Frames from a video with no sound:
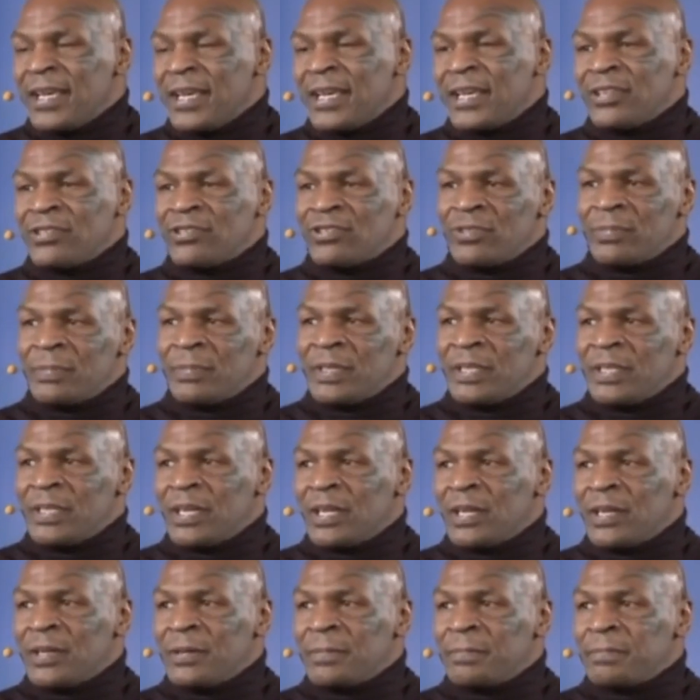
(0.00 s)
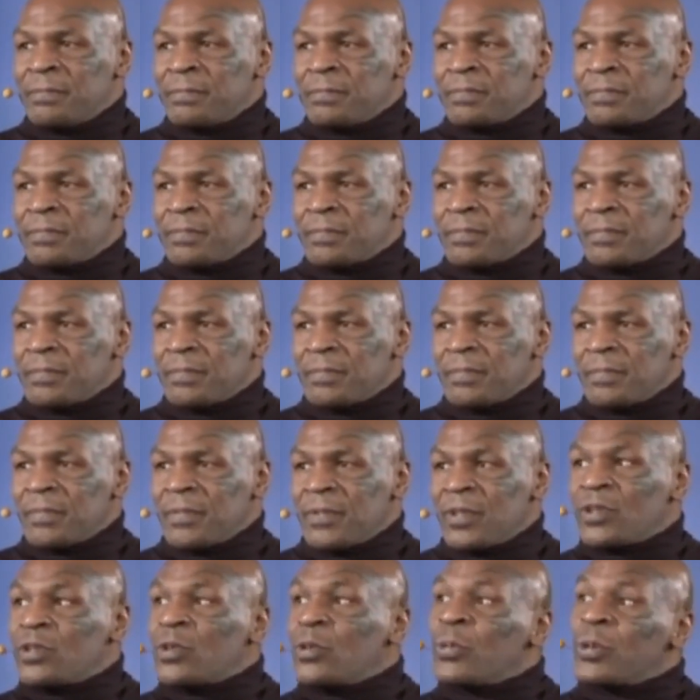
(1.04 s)
it should be
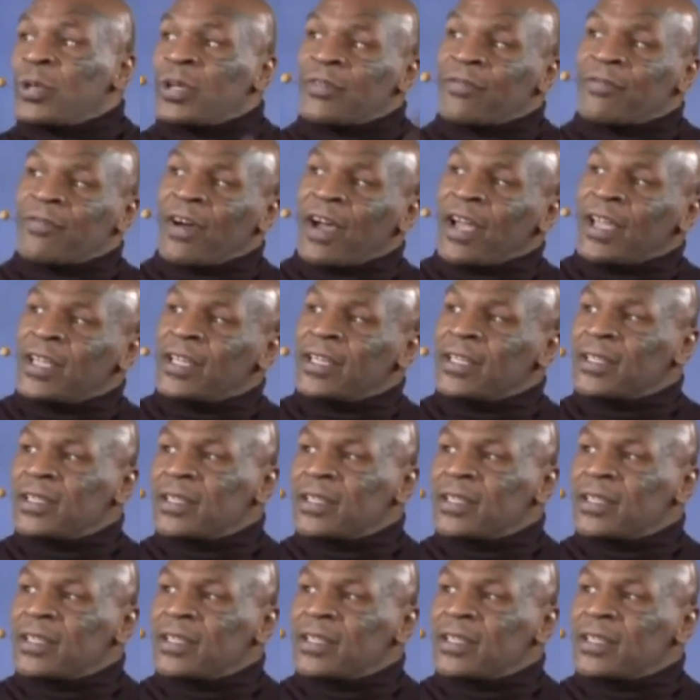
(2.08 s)
to win a fight,